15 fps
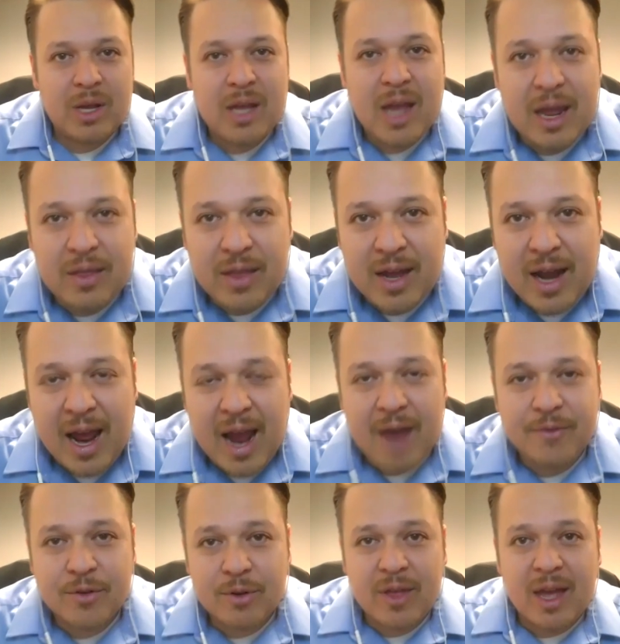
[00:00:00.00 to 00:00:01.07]
And then
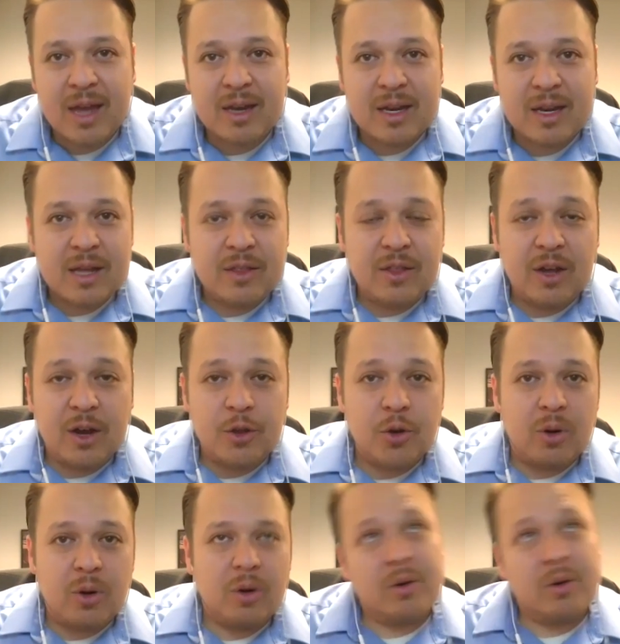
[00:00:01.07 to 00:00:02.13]
after that, the
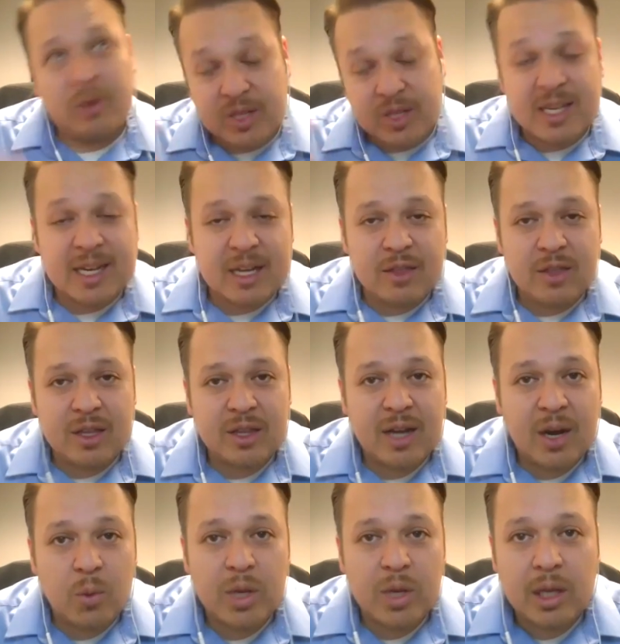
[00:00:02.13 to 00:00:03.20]
other or the second thing that I
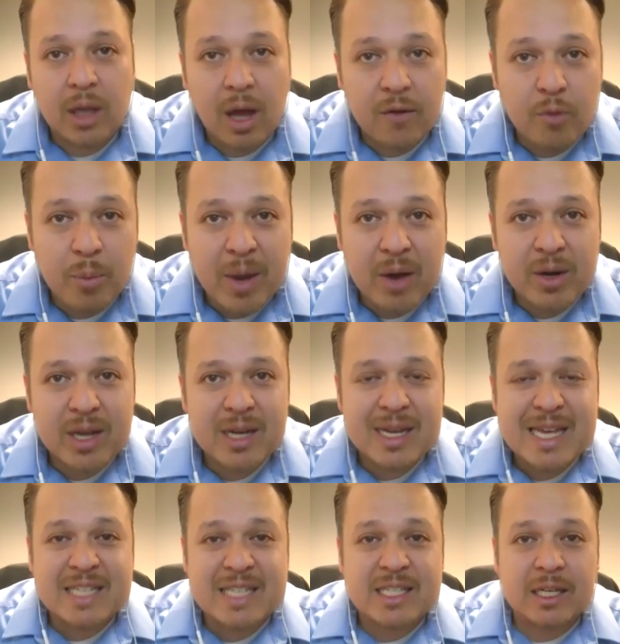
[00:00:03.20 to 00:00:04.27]
really love about it is the